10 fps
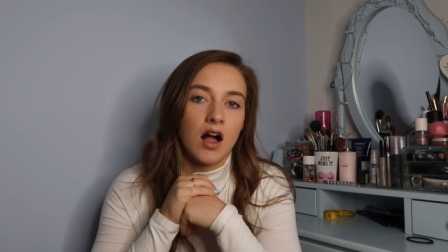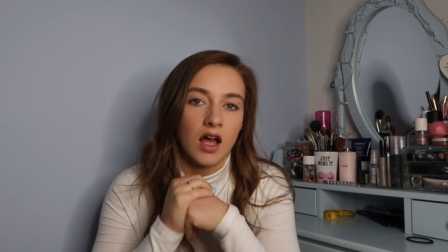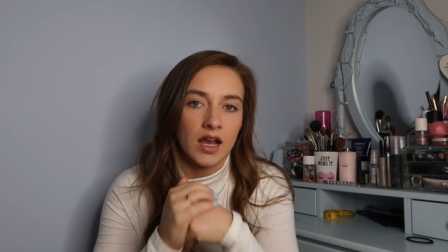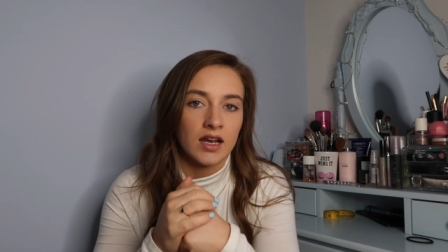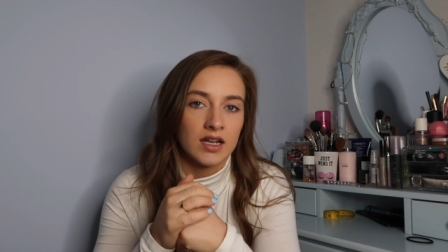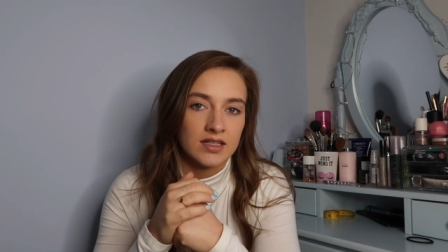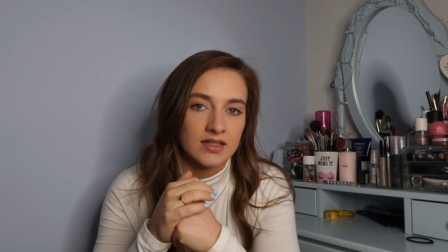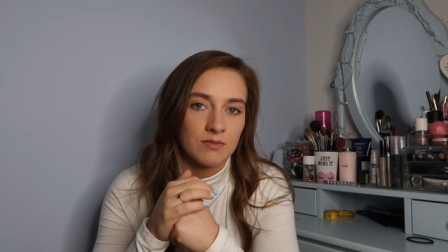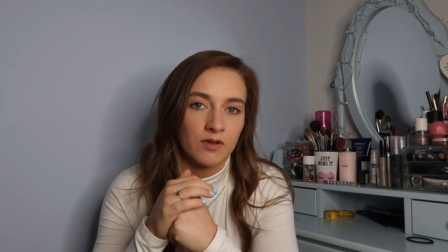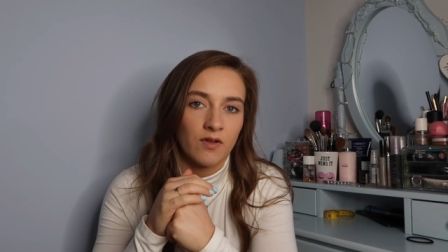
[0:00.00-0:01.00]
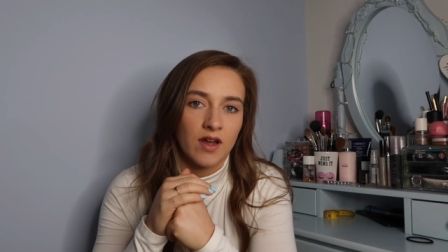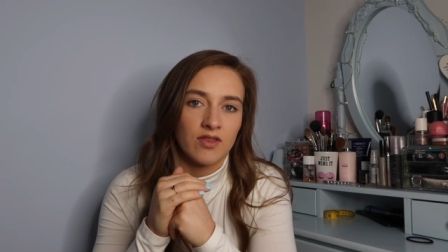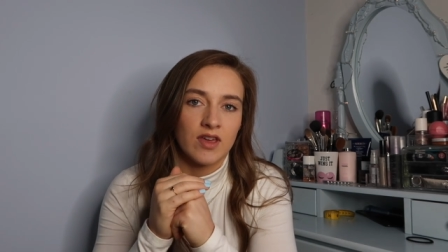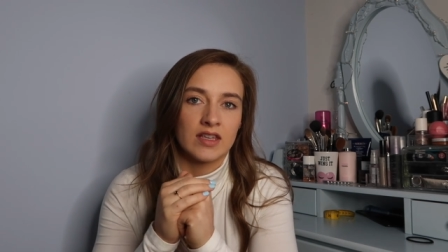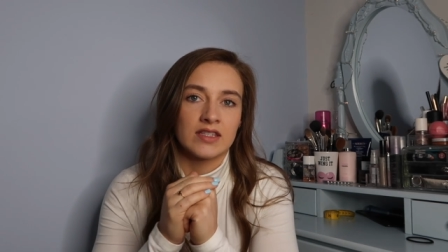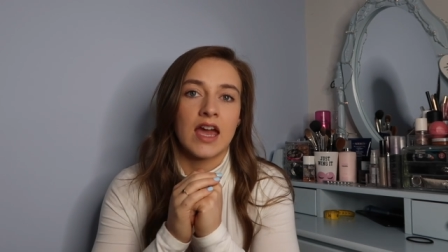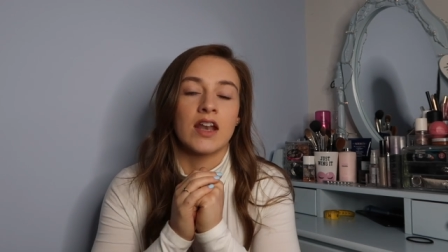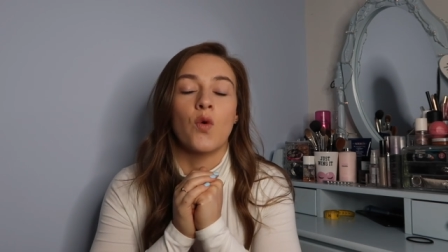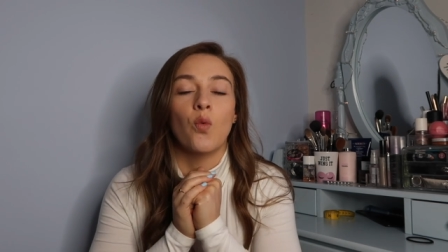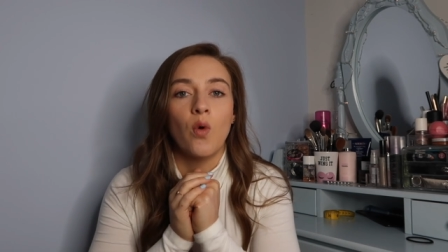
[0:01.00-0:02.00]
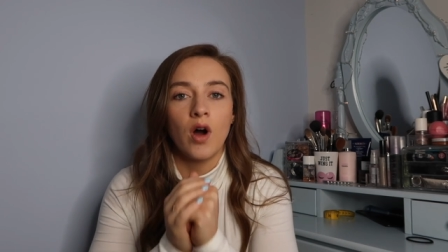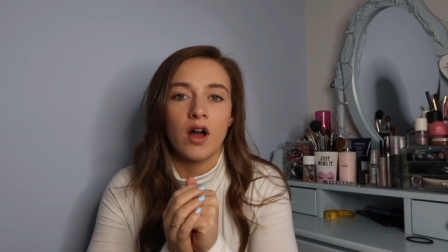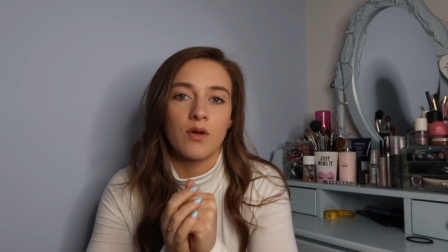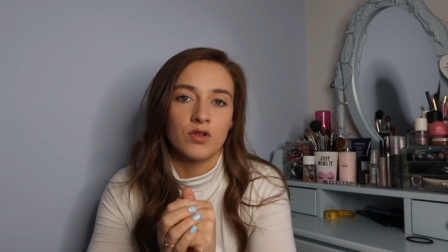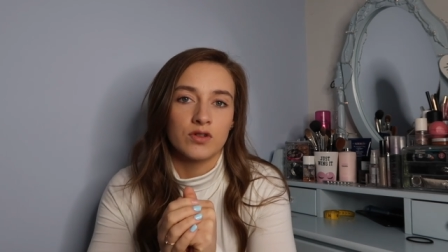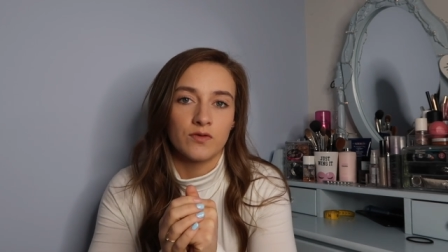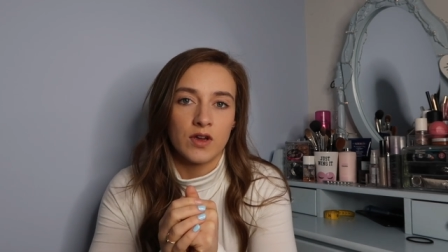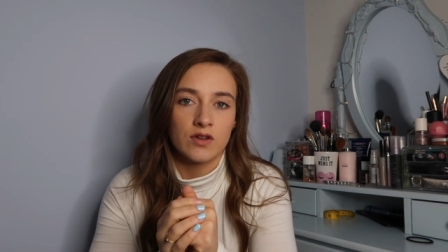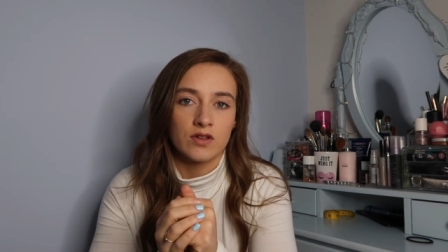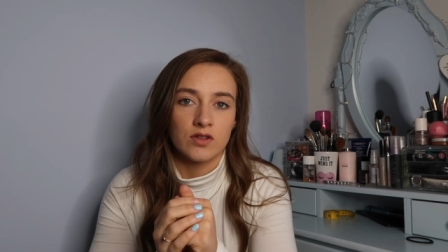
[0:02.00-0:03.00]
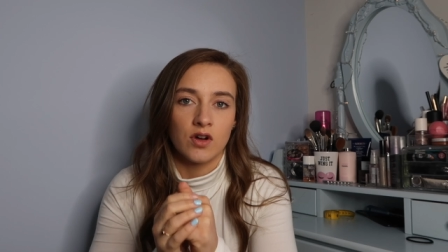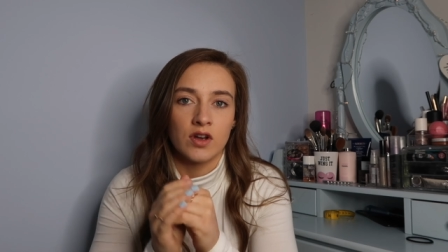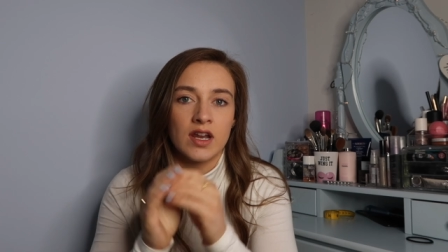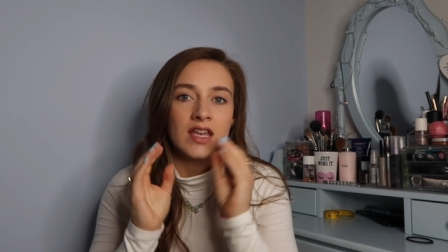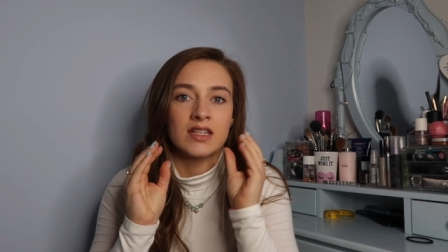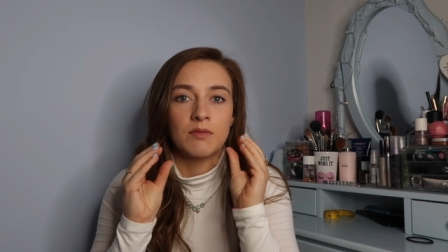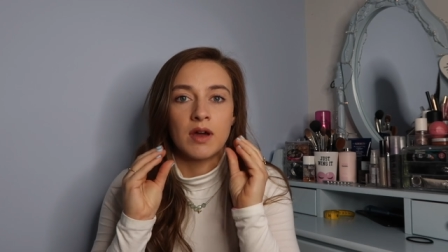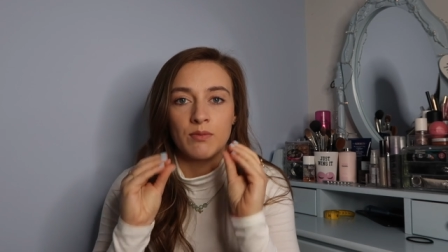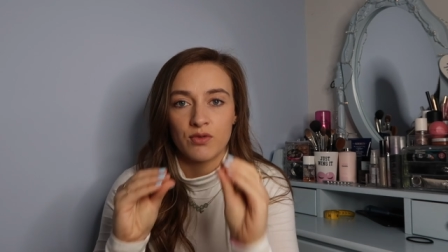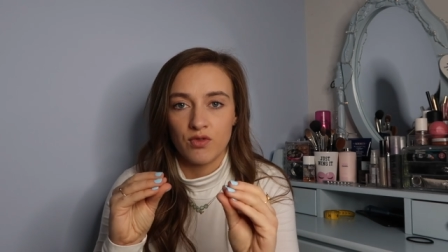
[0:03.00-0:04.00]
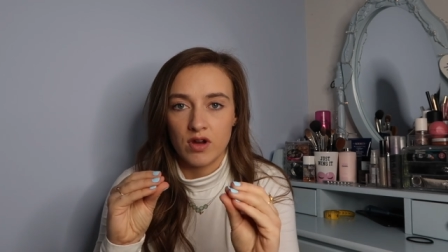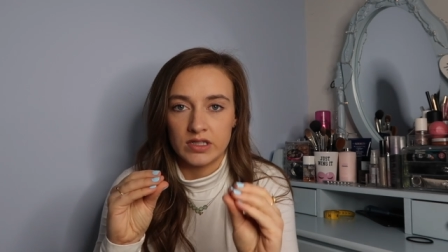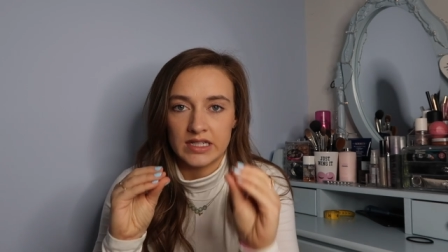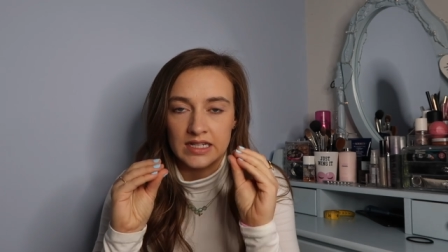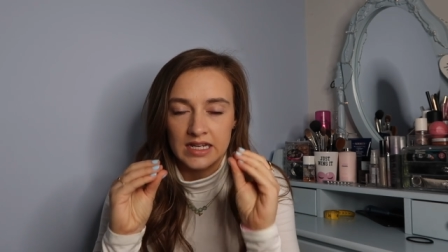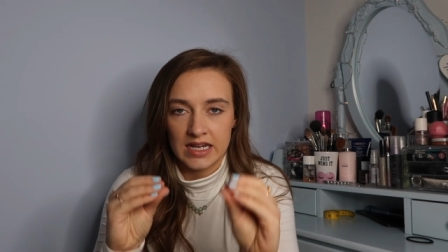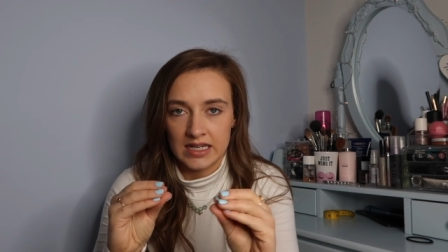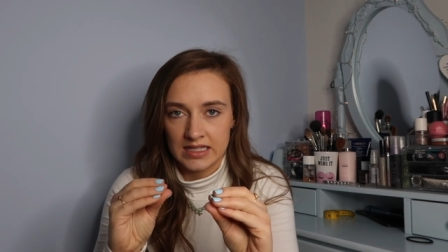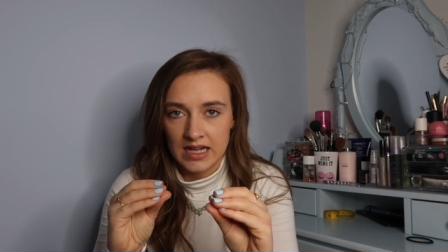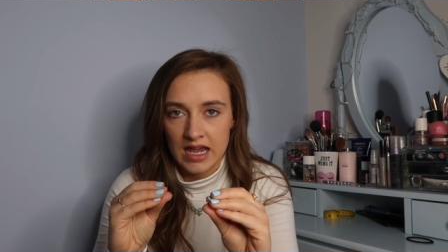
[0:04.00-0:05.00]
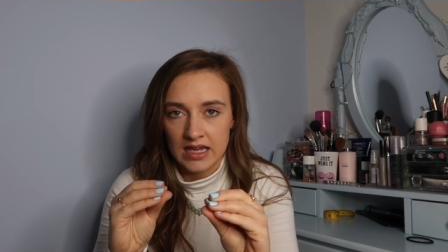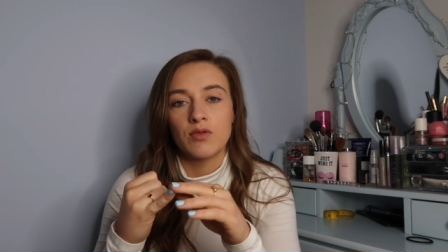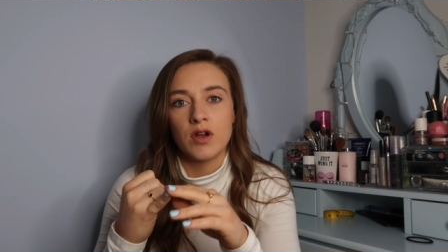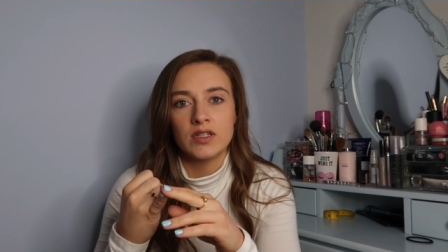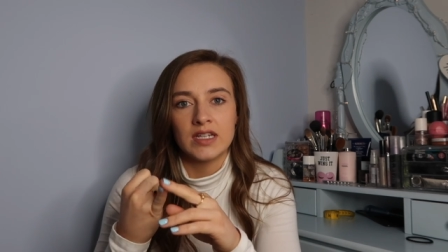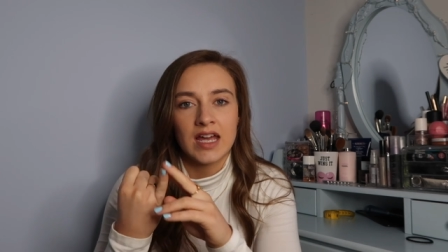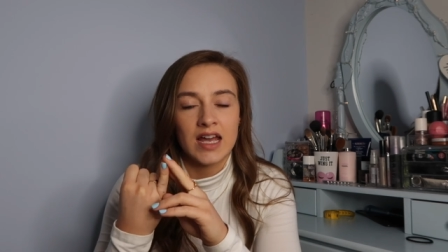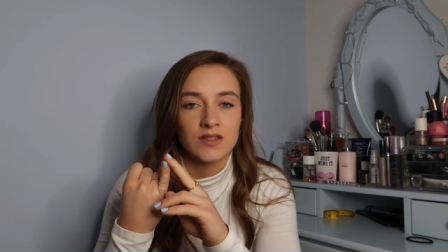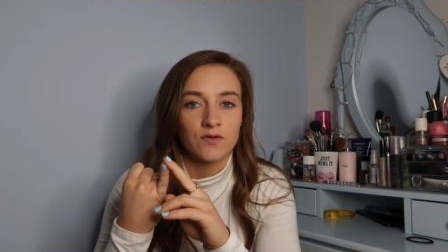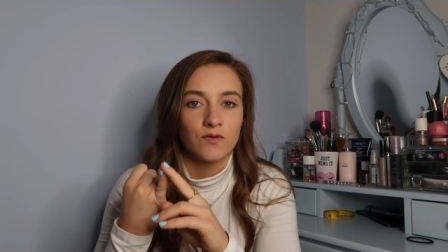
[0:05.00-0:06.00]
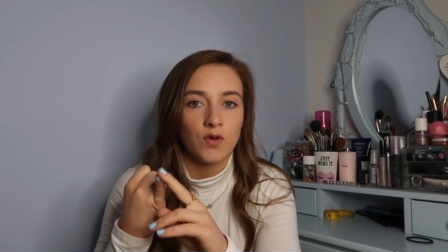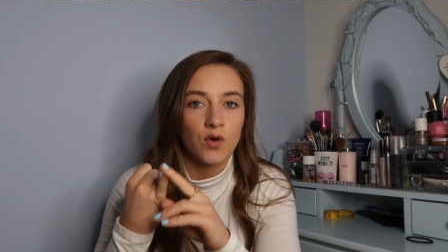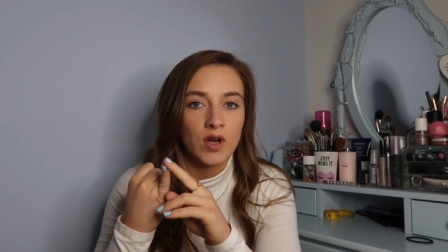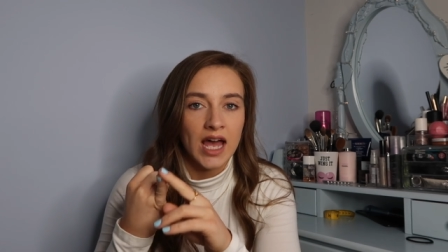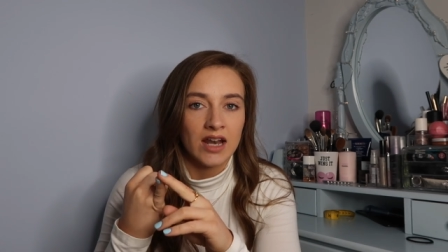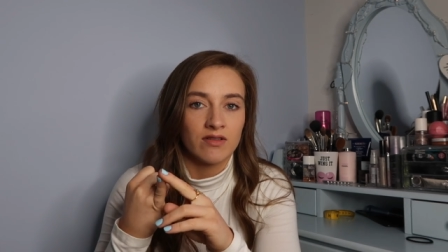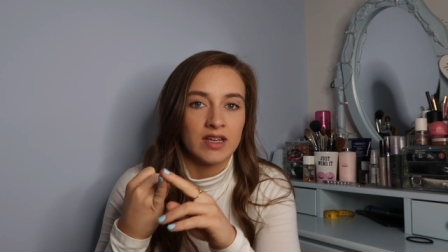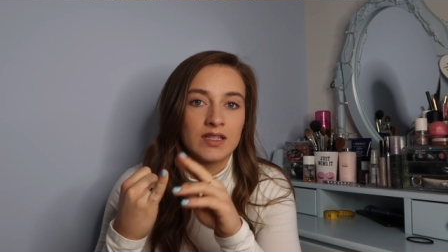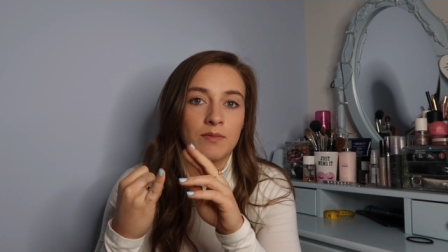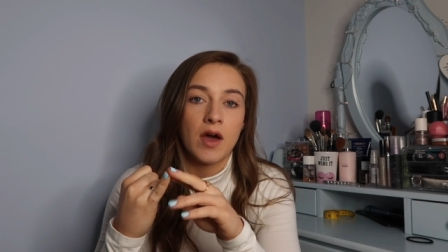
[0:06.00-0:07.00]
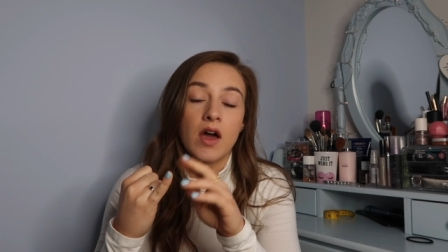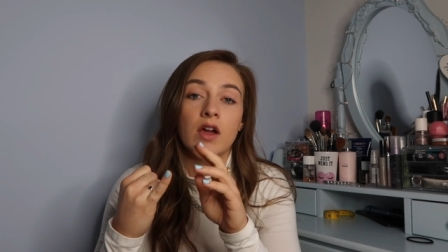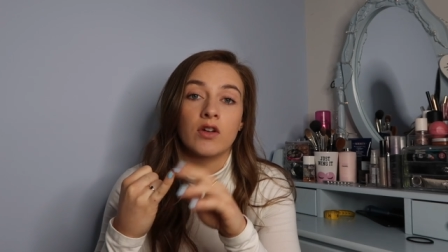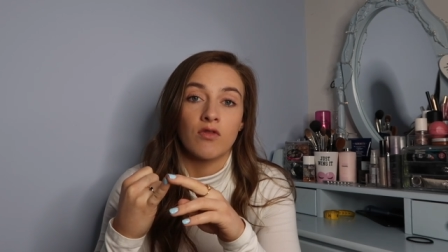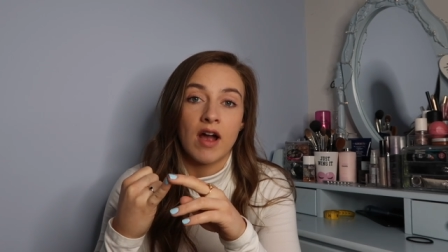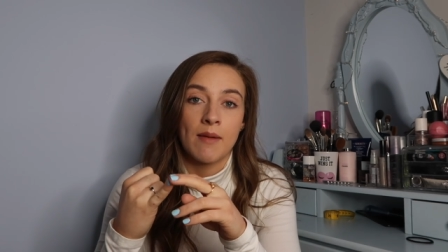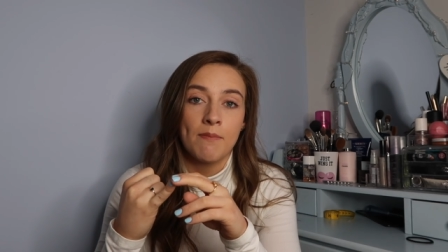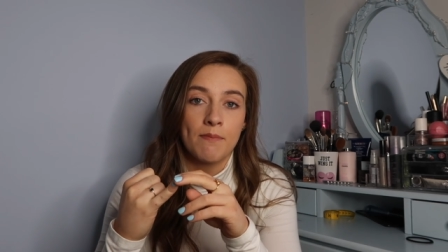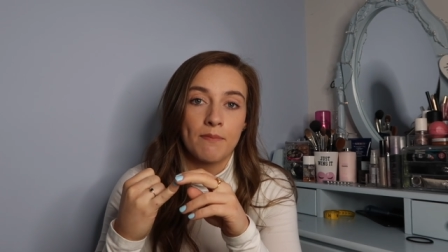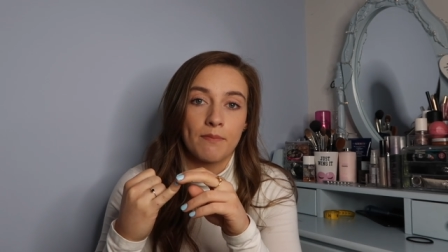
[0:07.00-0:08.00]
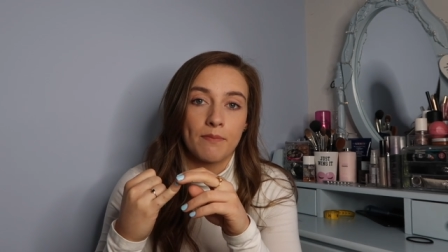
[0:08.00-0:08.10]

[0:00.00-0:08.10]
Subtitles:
I like to simplify things, and what I want to focus on is my protein intake. Protein has 4 calories per gram,